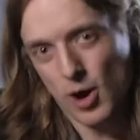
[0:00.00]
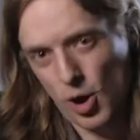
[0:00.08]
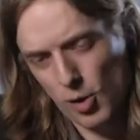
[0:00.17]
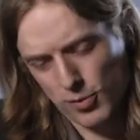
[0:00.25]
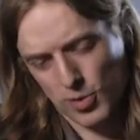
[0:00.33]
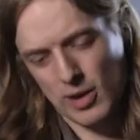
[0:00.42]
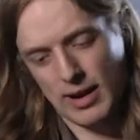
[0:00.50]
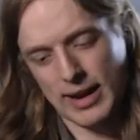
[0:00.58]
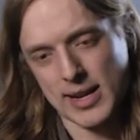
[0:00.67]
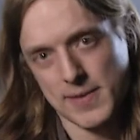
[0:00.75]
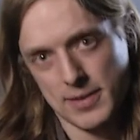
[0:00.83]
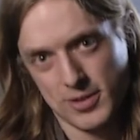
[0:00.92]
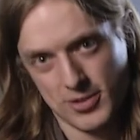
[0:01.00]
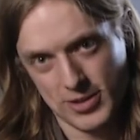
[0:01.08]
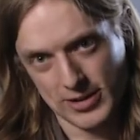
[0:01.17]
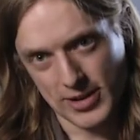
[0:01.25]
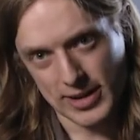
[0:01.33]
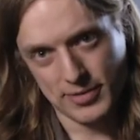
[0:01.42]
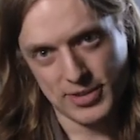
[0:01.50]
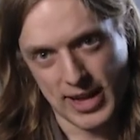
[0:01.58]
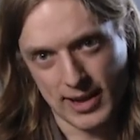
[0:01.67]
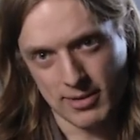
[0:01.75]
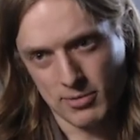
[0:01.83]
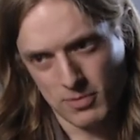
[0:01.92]
Overall, I'd give this a 6 out of
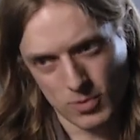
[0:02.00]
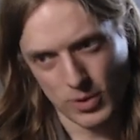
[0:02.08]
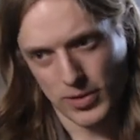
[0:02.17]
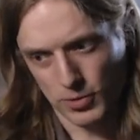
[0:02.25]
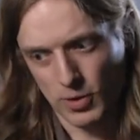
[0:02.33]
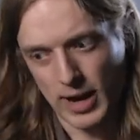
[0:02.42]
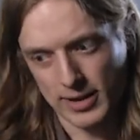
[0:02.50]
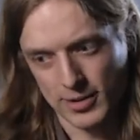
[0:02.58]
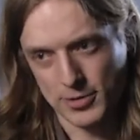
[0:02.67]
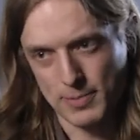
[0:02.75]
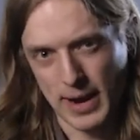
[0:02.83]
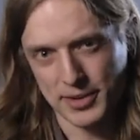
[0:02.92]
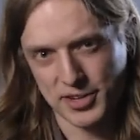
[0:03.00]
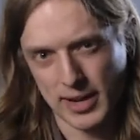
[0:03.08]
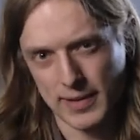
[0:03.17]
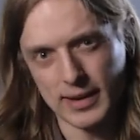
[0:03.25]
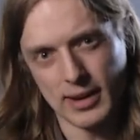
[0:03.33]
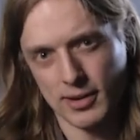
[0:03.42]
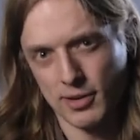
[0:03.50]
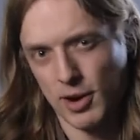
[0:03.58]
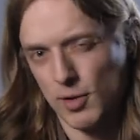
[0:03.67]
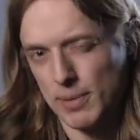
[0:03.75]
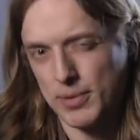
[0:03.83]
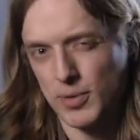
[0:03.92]
10. With the right expansion, I think it could
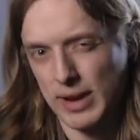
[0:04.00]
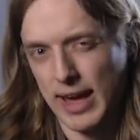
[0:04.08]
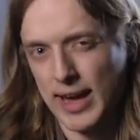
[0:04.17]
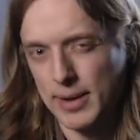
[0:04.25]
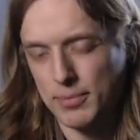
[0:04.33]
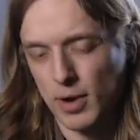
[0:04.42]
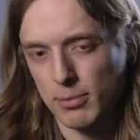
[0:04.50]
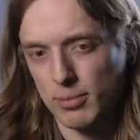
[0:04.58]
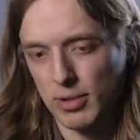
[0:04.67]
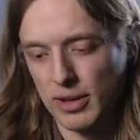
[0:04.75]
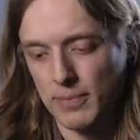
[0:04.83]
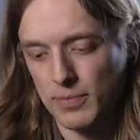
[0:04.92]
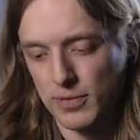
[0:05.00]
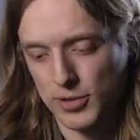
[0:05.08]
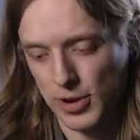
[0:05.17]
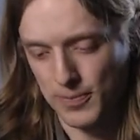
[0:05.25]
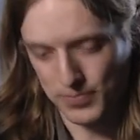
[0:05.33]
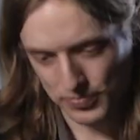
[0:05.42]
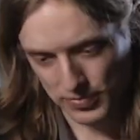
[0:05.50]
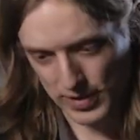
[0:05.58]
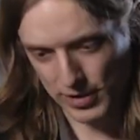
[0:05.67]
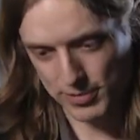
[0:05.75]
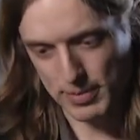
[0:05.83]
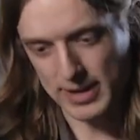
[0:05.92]
go up to an 8 probably. So
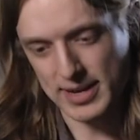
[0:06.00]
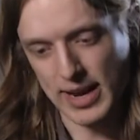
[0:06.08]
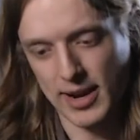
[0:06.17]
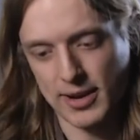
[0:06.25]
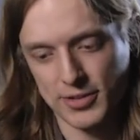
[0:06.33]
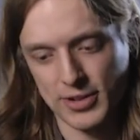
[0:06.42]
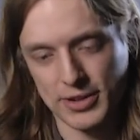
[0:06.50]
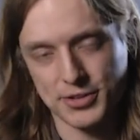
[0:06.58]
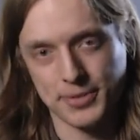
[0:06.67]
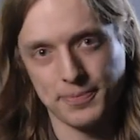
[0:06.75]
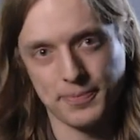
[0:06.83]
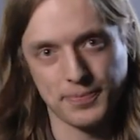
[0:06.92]
there's my take on Ascension.